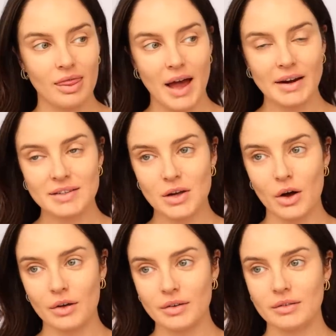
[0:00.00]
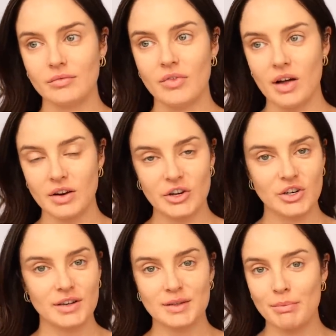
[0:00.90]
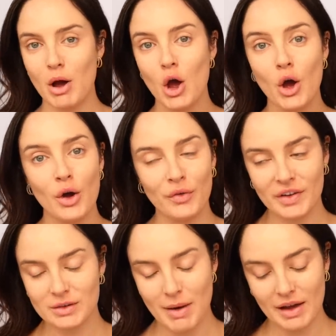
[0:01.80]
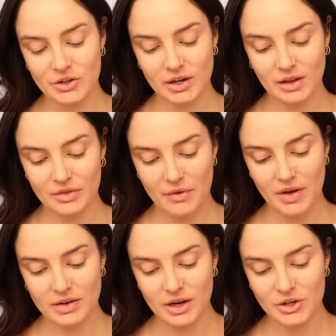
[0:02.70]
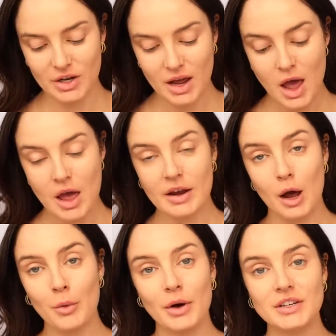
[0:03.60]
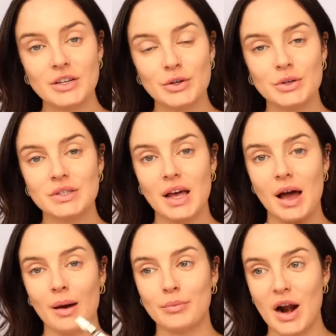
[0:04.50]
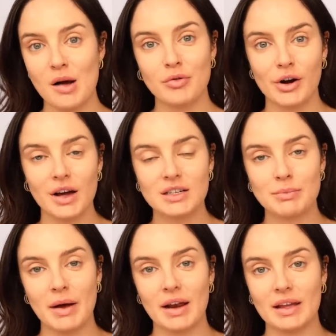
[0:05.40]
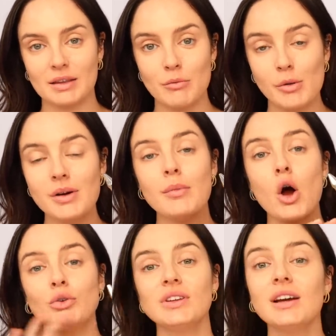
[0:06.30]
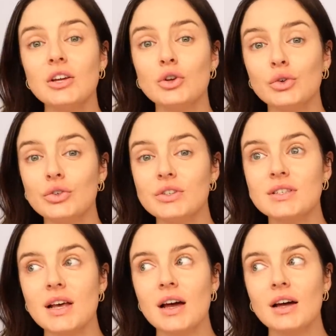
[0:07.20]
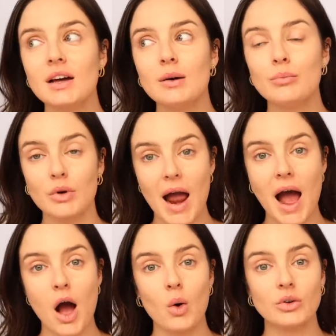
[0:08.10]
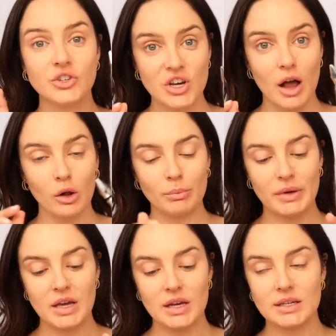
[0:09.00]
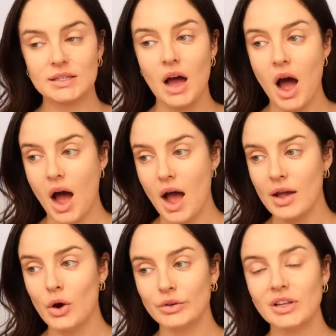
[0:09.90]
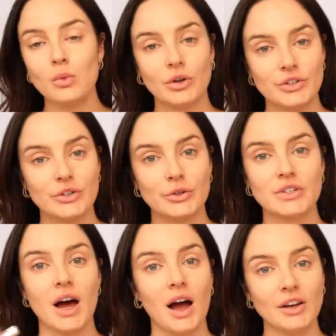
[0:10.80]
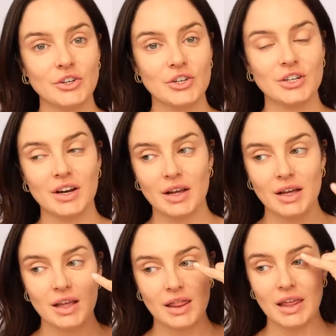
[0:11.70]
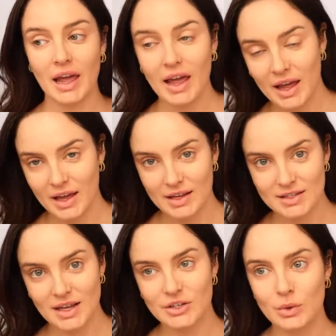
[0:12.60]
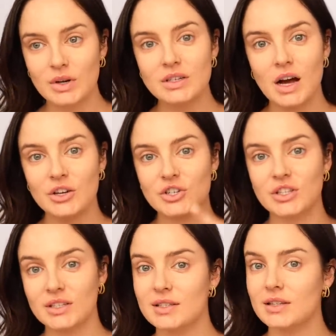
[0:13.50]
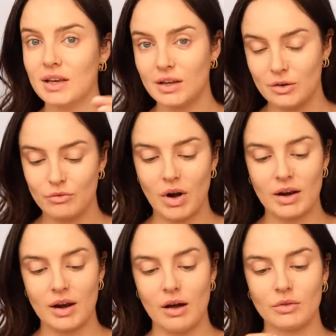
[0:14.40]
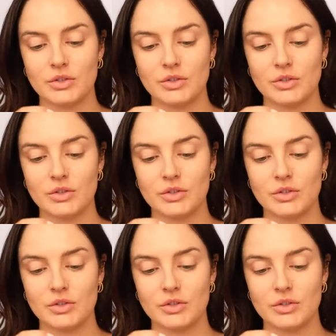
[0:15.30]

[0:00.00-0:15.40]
That is on, foundation is a perfect match. I love that foundation. Now I'm going to use a brow product, but at the moment I'm only gonna use brow gel because I only want to touch the hairs. I don't want to touch the skin right now.